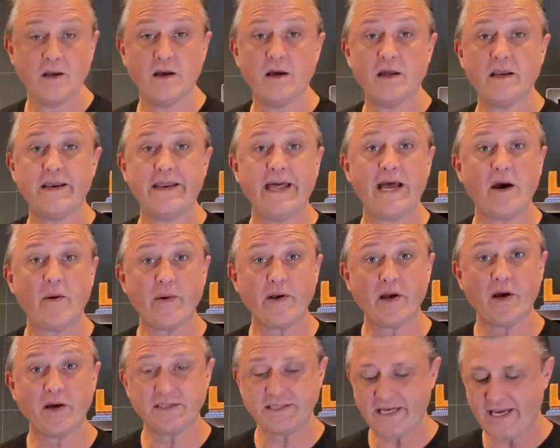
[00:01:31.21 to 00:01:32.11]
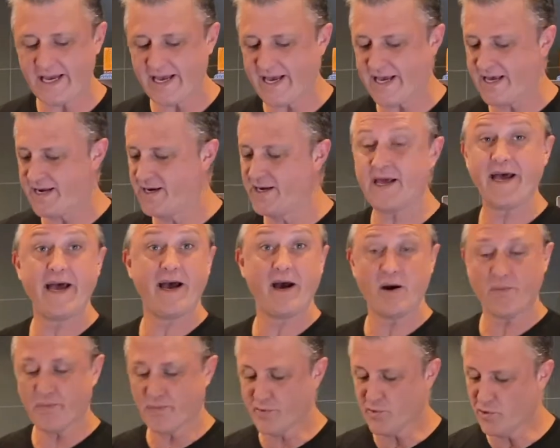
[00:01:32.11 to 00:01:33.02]
Now we're going to add
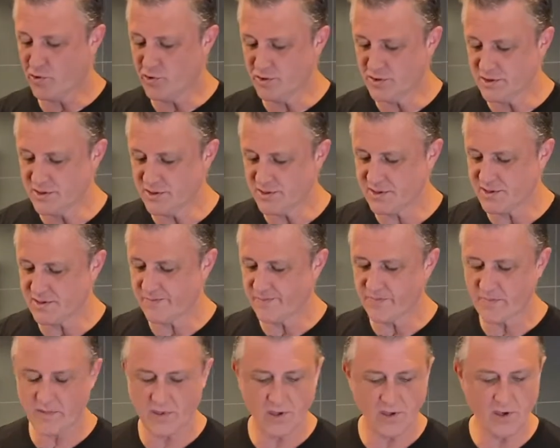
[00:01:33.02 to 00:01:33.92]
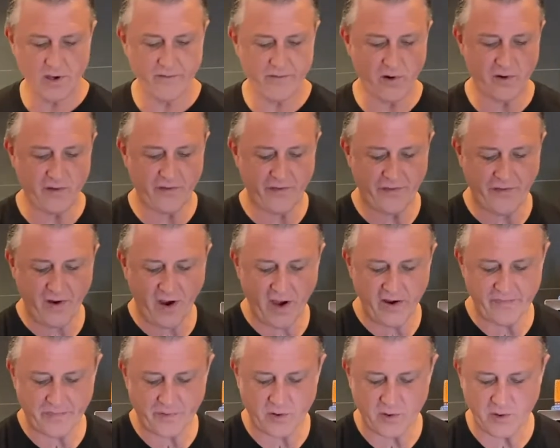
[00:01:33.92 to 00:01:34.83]
our prawns. I've got
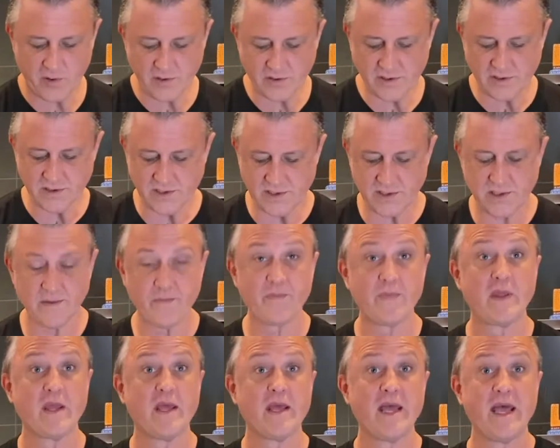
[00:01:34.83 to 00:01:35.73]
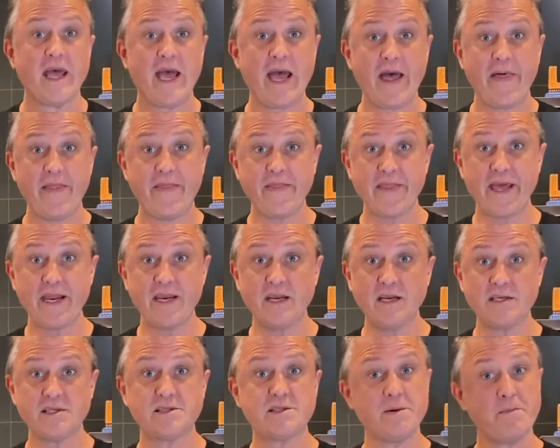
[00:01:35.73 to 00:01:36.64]
5 prawns and
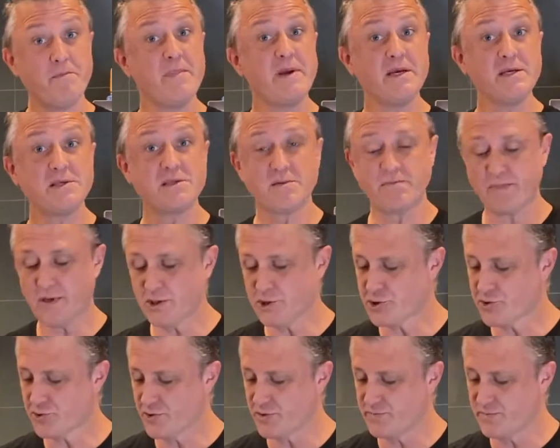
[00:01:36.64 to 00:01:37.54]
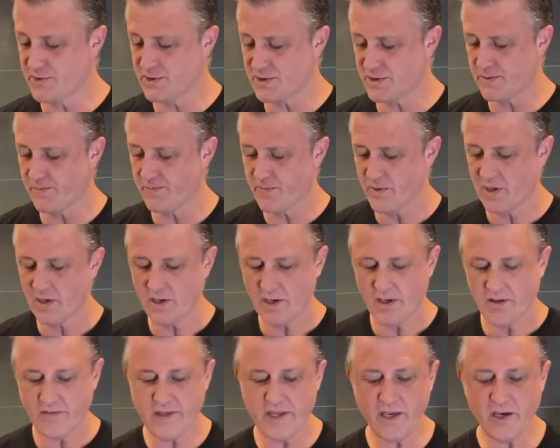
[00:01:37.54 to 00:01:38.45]
then some mixed mushrooms.
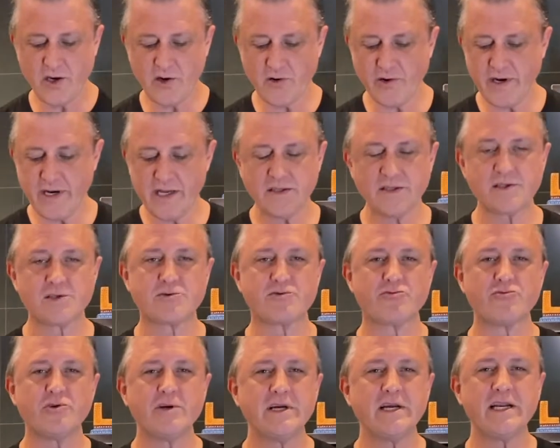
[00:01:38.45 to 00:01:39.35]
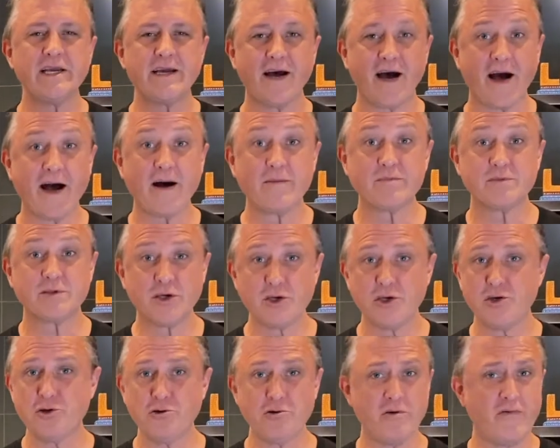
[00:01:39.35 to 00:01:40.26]
The ingredients really are up to
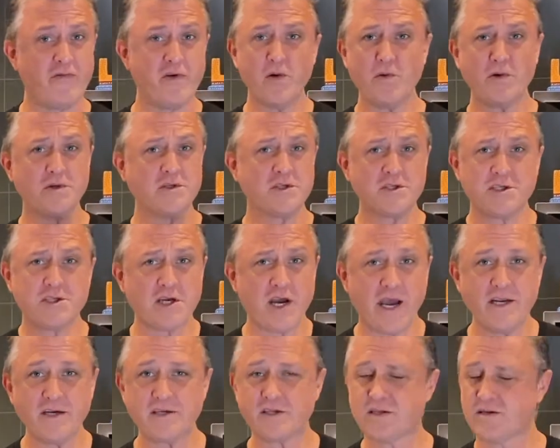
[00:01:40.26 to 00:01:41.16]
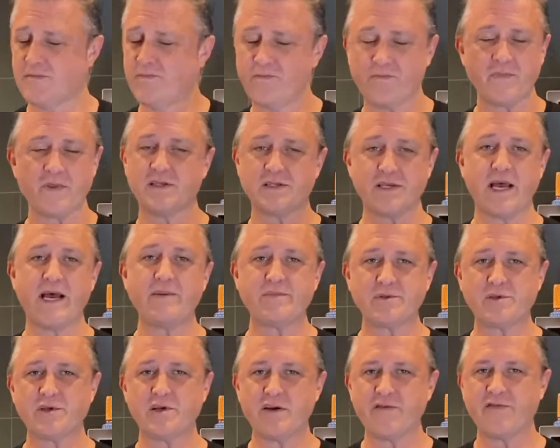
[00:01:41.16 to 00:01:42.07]
you. If you want to change them, it's
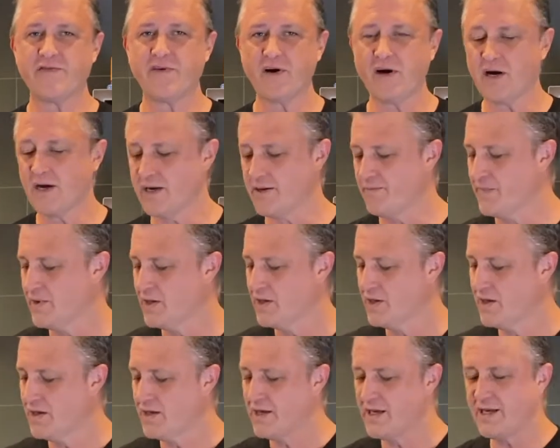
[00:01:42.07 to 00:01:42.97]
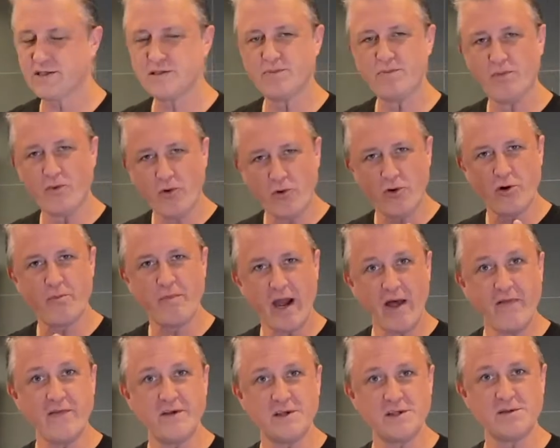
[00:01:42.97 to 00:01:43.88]
absolutely fine. It's more
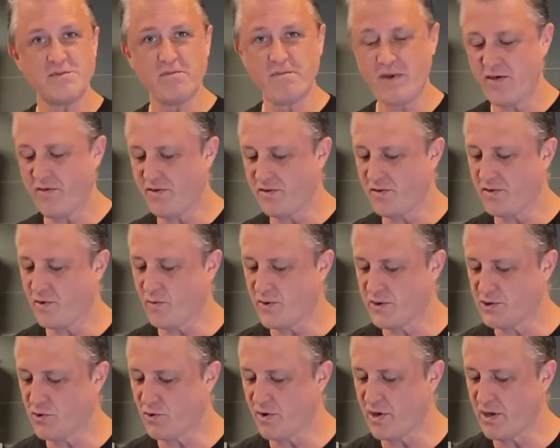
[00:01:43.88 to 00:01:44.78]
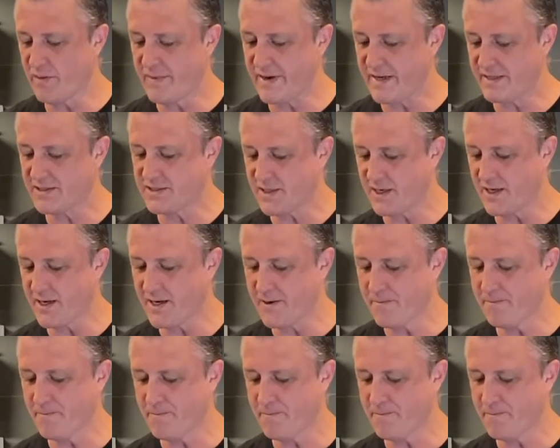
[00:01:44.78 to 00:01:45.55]
about this method that we're talking about today.